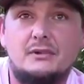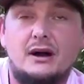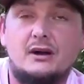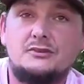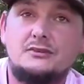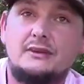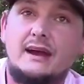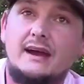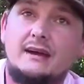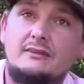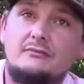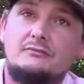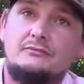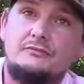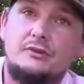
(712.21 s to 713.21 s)
But also they
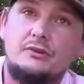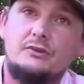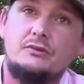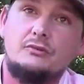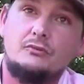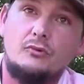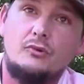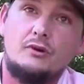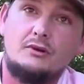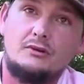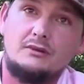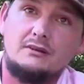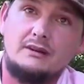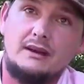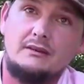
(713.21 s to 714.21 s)
had food and water
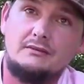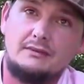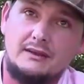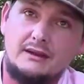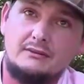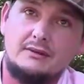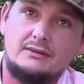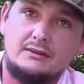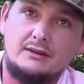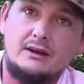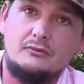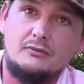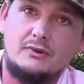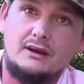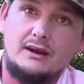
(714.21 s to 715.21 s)
and everything right there in
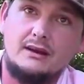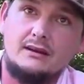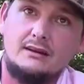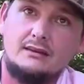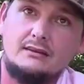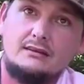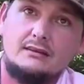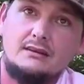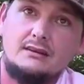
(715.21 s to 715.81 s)
that one area.